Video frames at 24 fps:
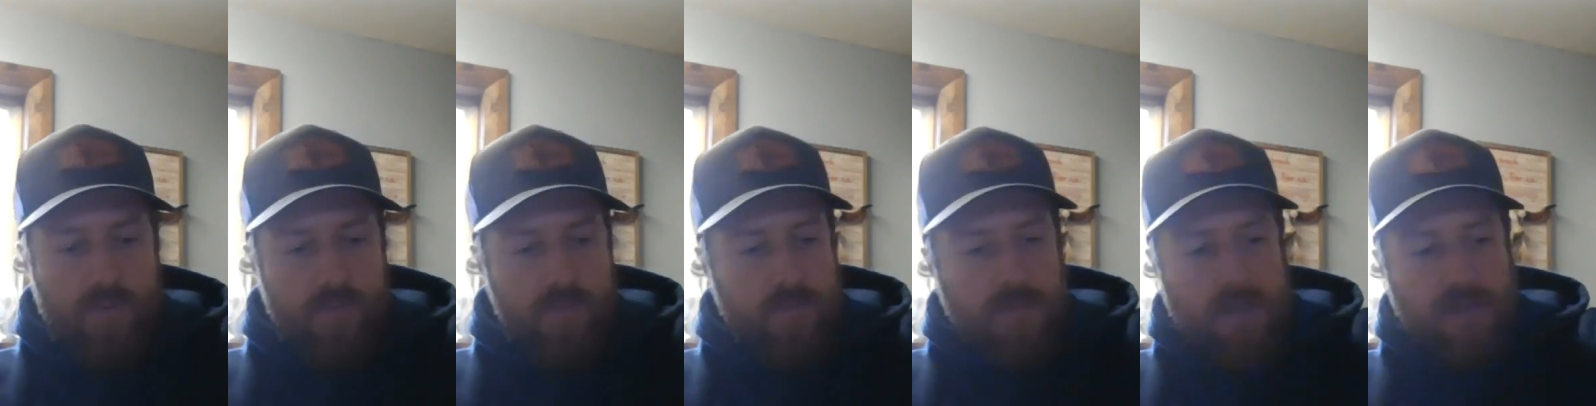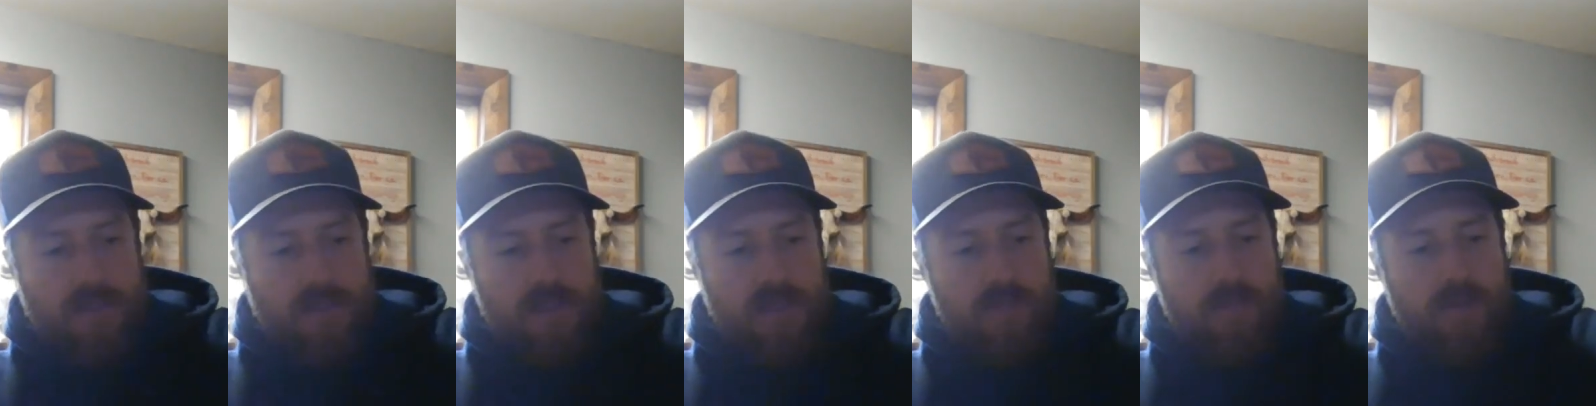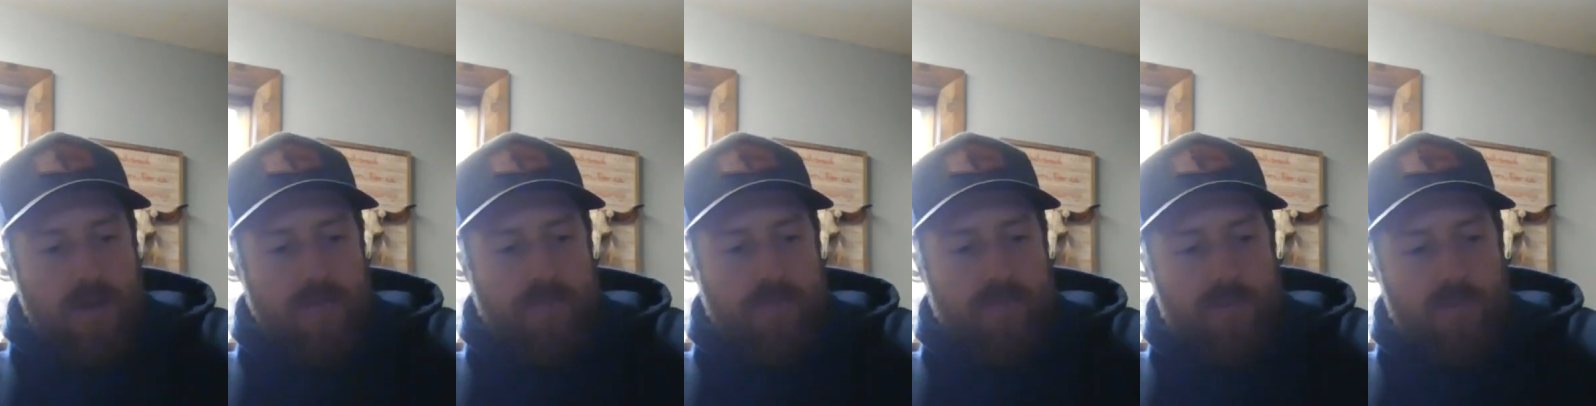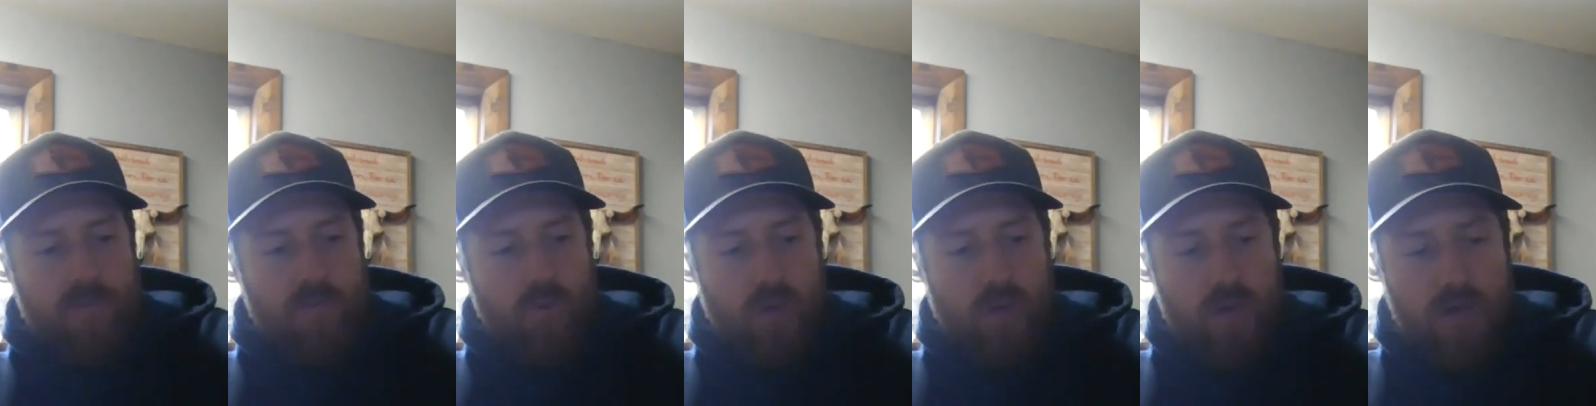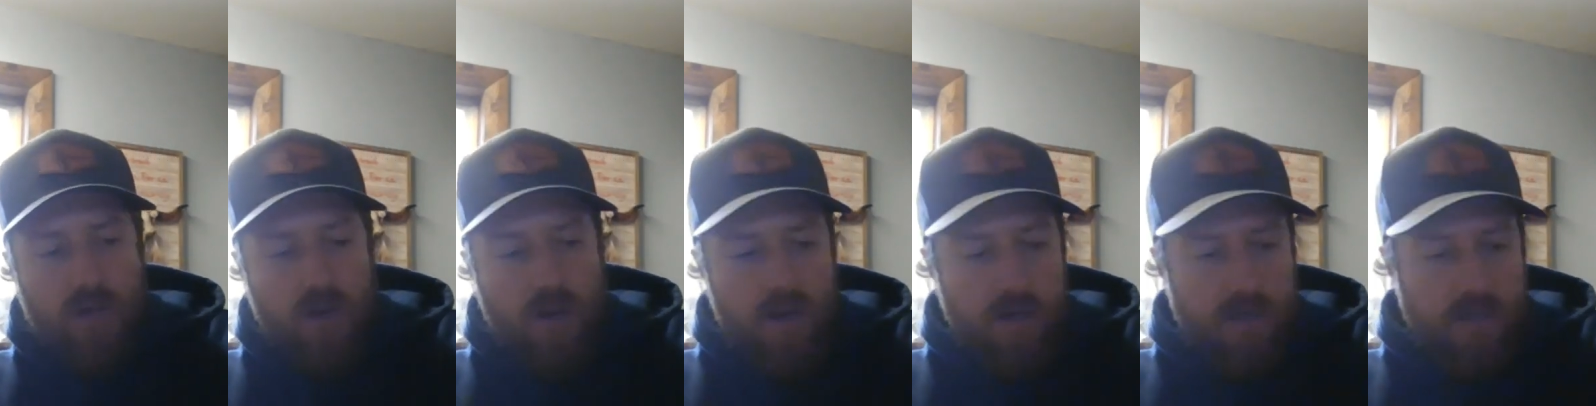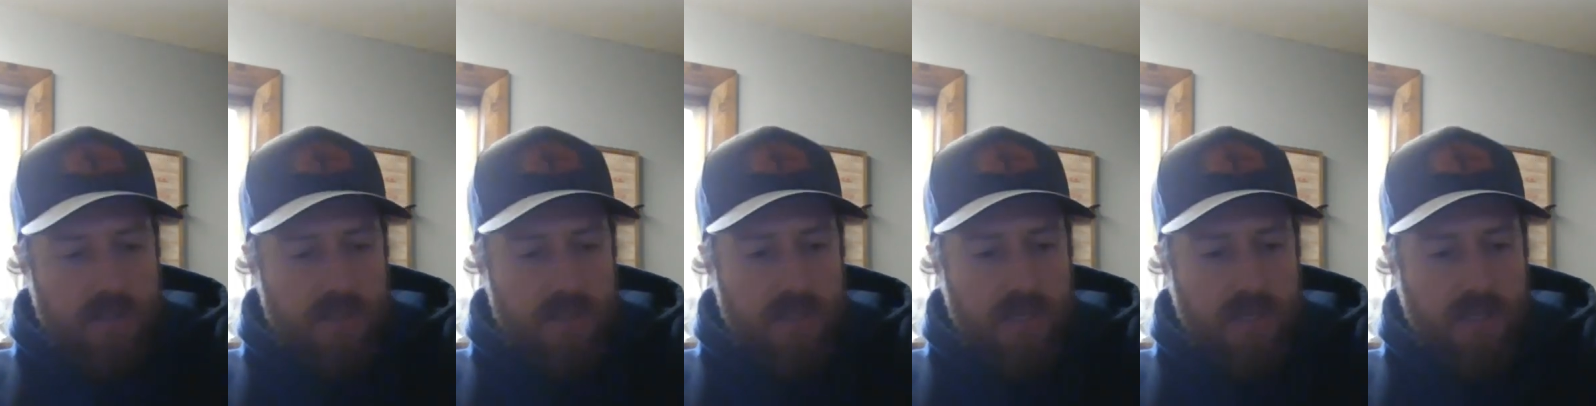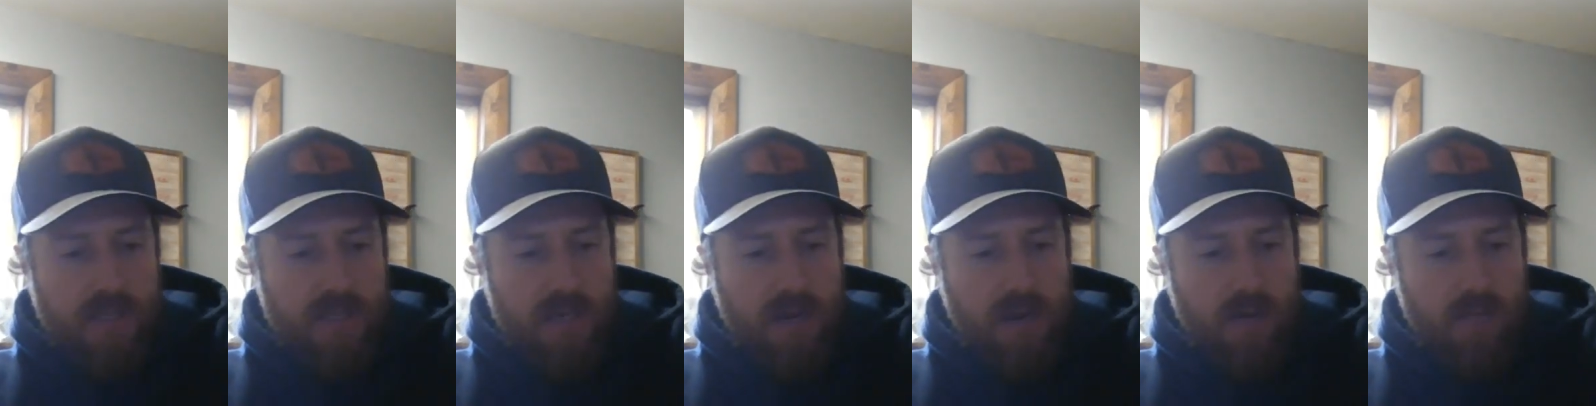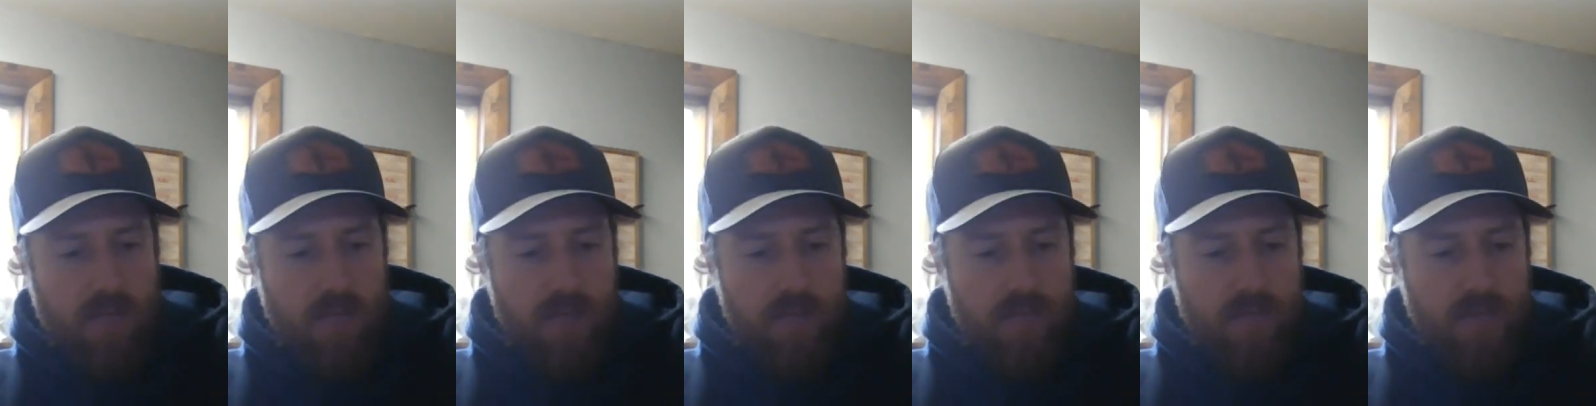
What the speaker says: That's something I've been working on, is humbling